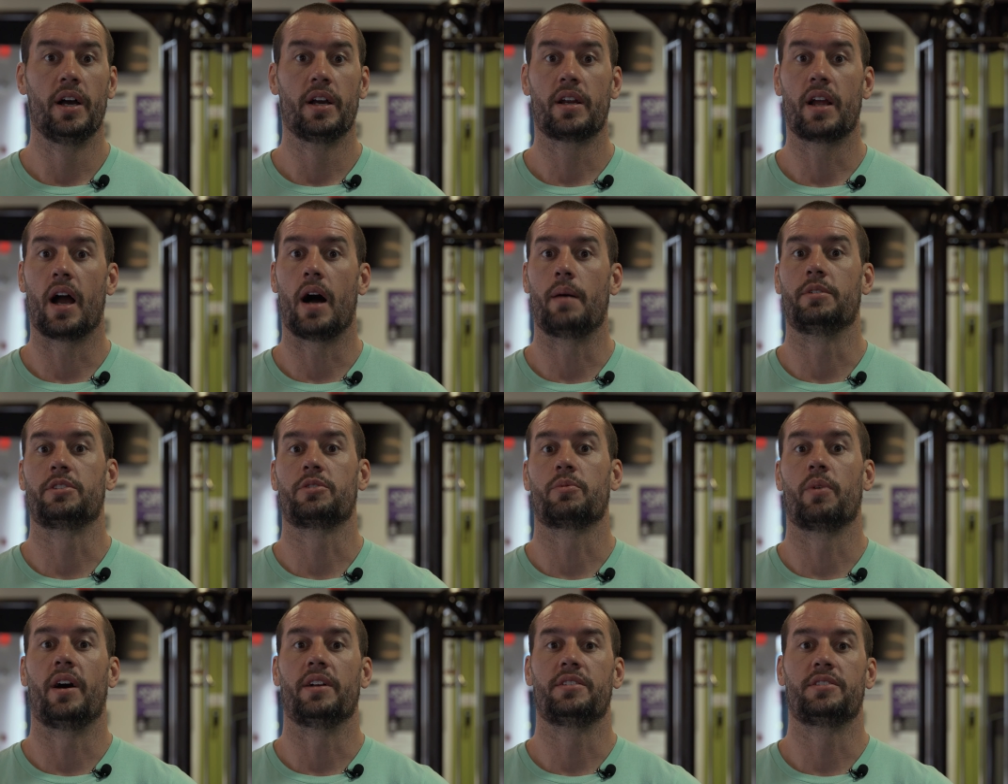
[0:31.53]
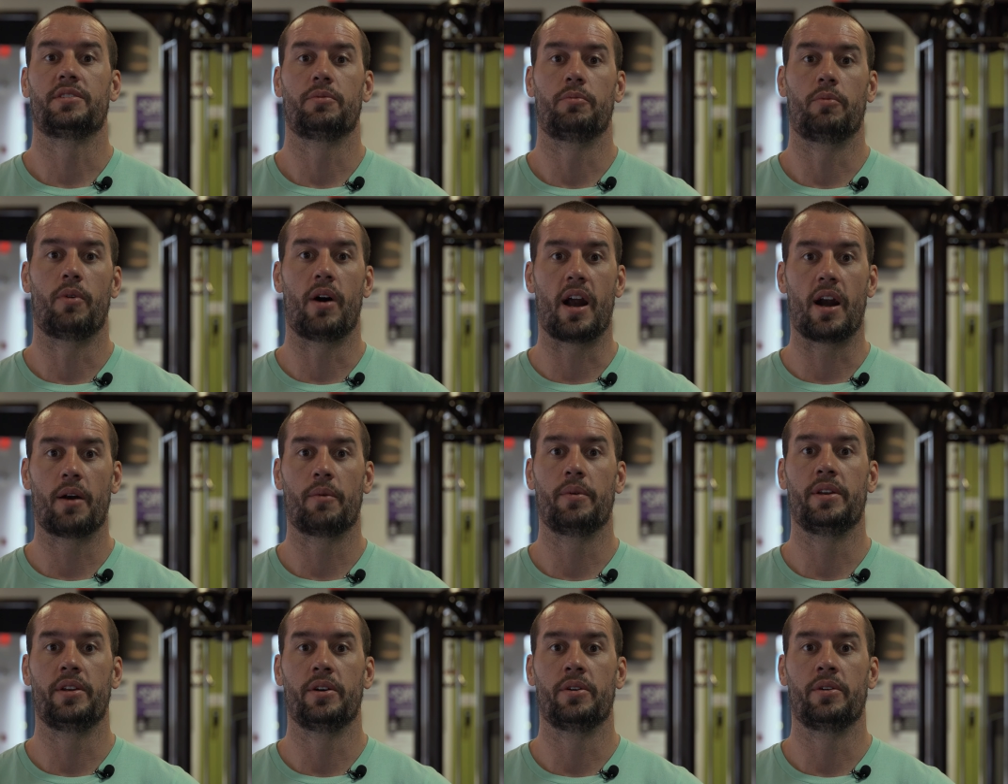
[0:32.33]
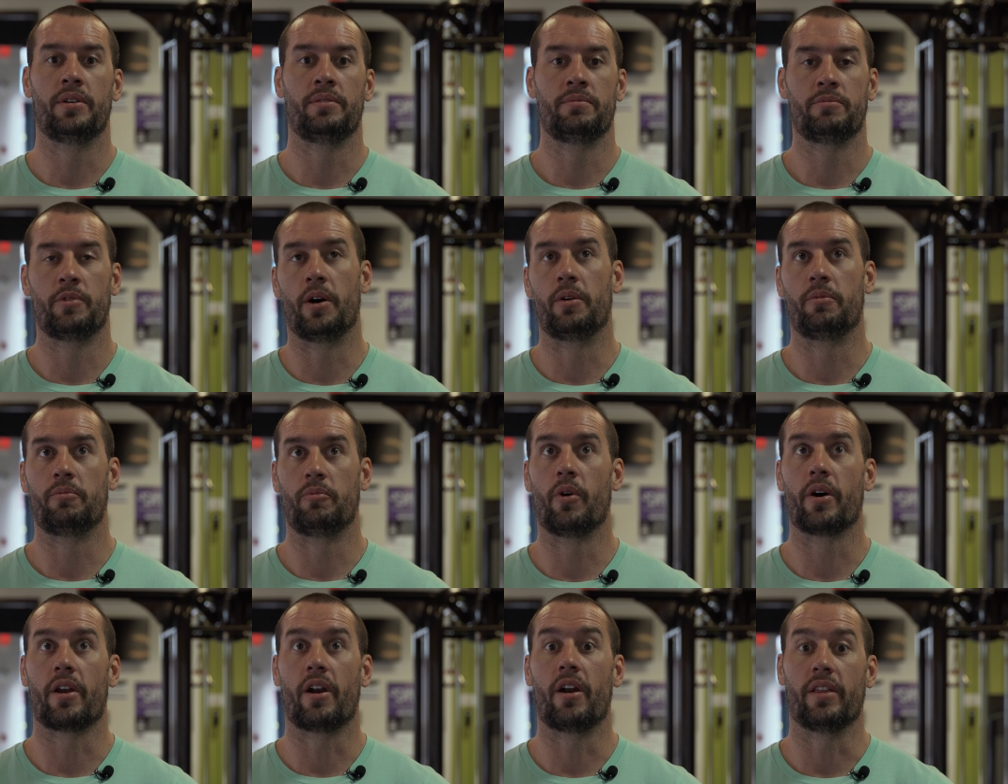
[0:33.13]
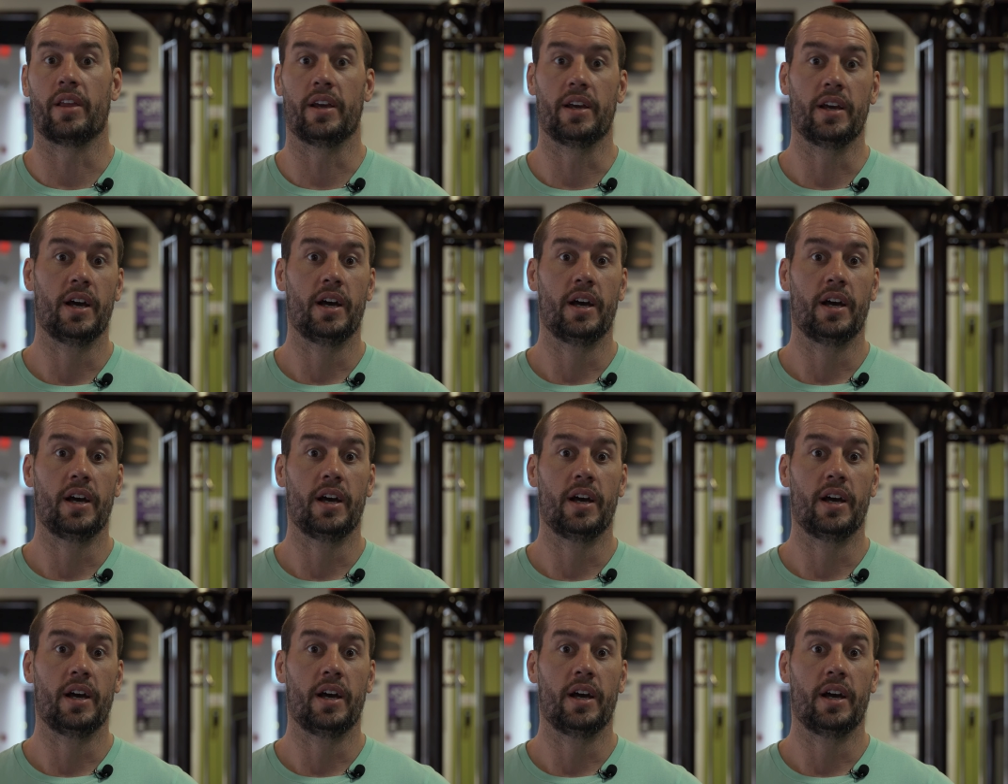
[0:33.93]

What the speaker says: goblet squats, why are we doing, well, what are they?